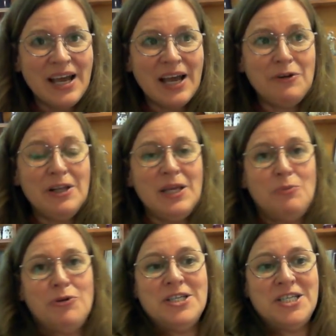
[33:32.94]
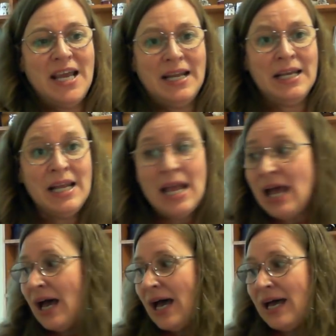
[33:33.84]
I really appreciate it.
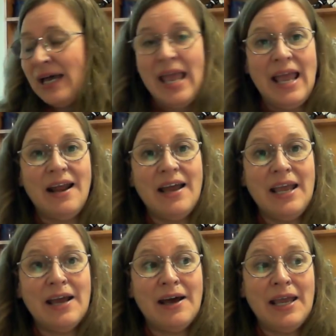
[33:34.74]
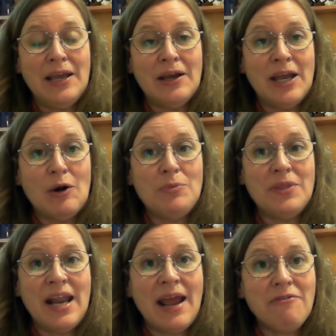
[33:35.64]
And I hope
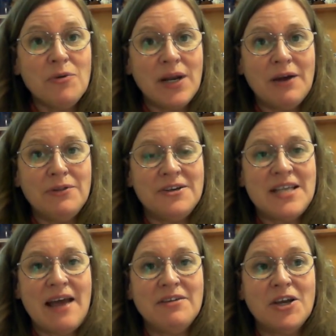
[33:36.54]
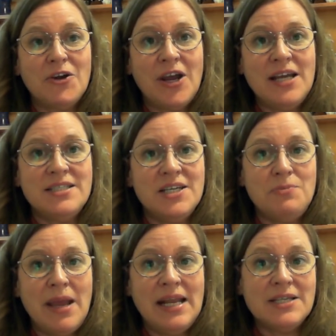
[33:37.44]
that everyone out there is having a great
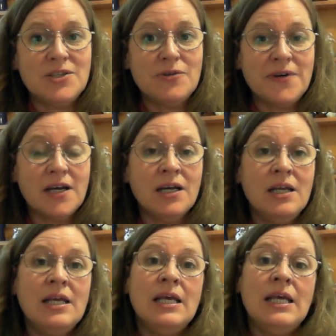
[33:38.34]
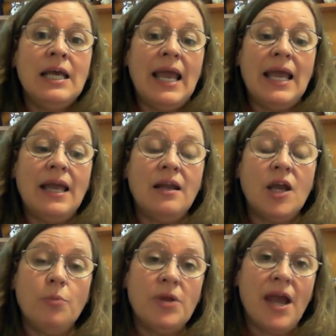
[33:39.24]
Stitch Mania so far. And I
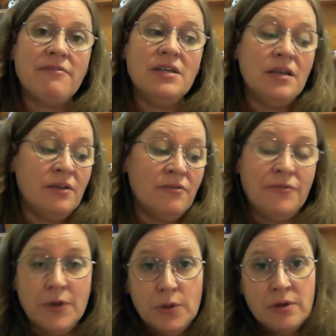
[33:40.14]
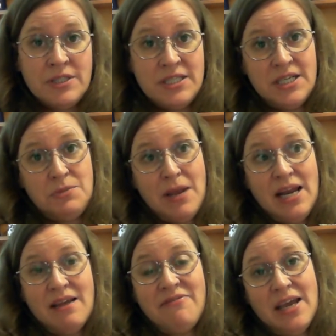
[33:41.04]
hope you're having fewer Stitch
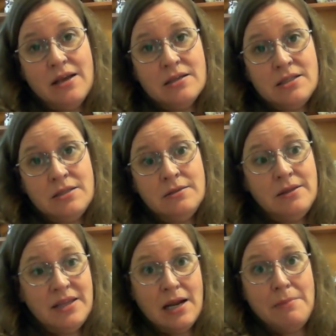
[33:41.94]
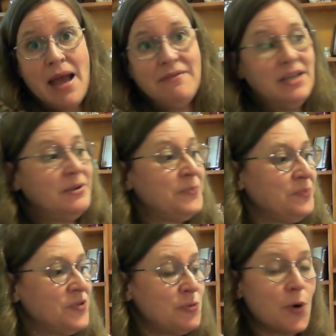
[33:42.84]
Mania fails than I'm having.
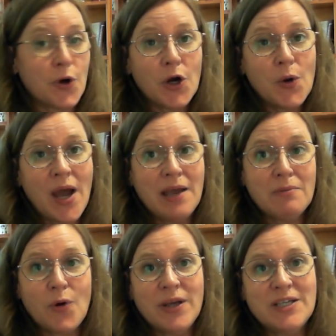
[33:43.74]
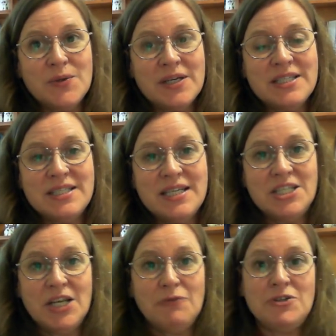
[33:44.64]
Tomorrow I am going to a
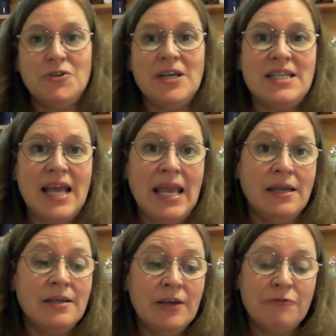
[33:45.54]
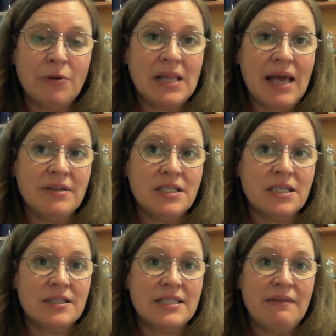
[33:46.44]
stitching retreat day from 11
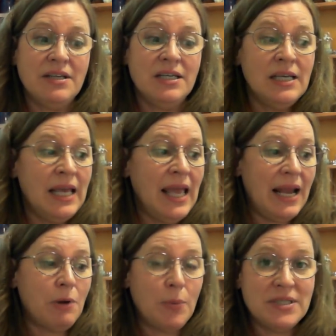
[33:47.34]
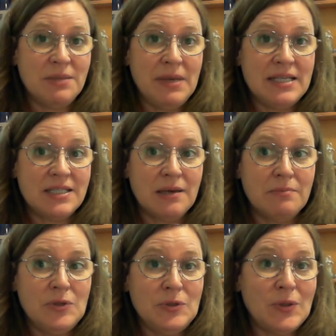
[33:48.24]
till 7. And I'm hoping to meet
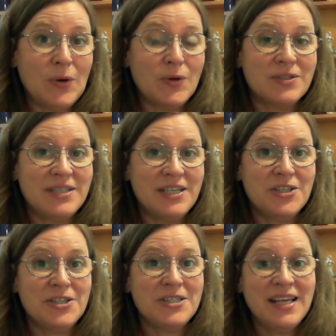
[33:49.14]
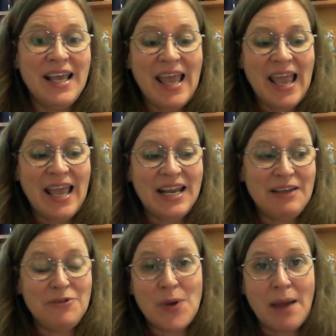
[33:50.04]
some new local stitchers. And
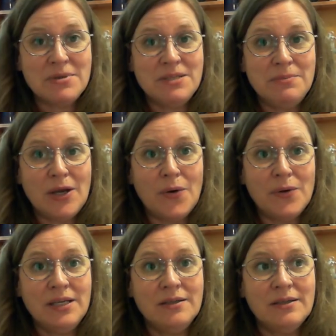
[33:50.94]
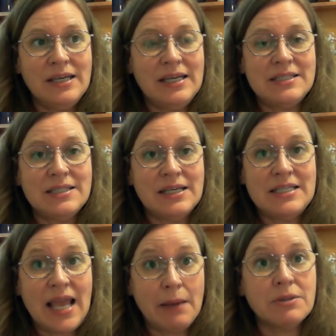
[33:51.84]
if you happen to be going, it's
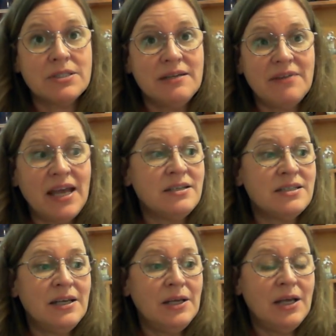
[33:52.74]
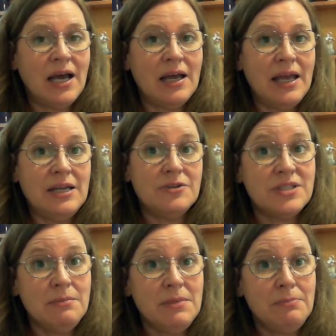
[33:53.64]
a Hamilton event, and you
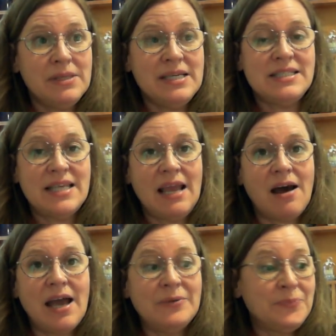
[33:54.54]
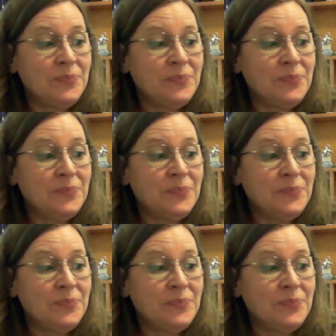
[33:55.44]
see me, please say hi.